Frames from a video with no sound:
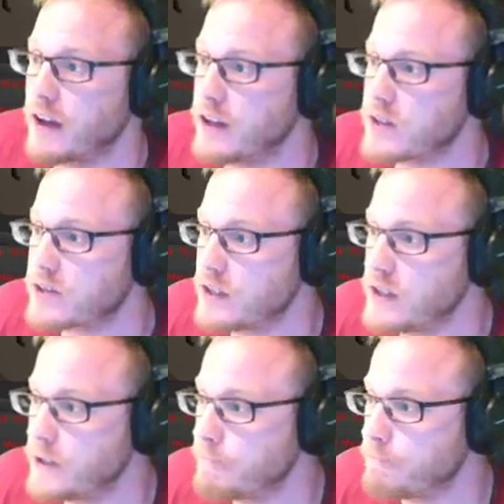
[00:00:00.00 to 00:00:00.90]
Let's
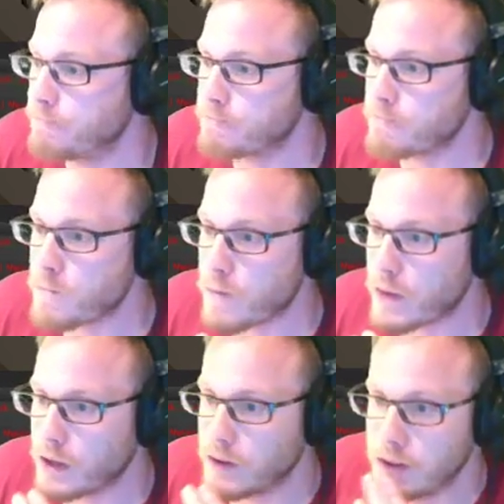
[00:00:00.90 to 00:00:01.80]
see
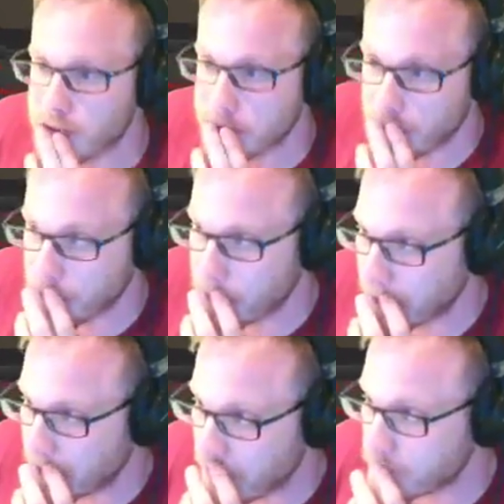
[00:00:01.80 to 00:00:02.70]
what we can
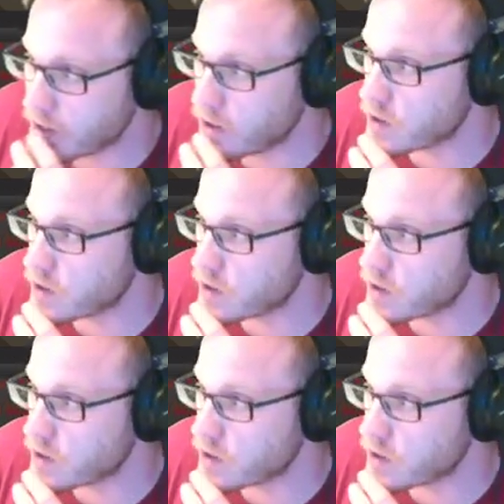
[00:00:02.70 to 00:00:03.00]
get them to do.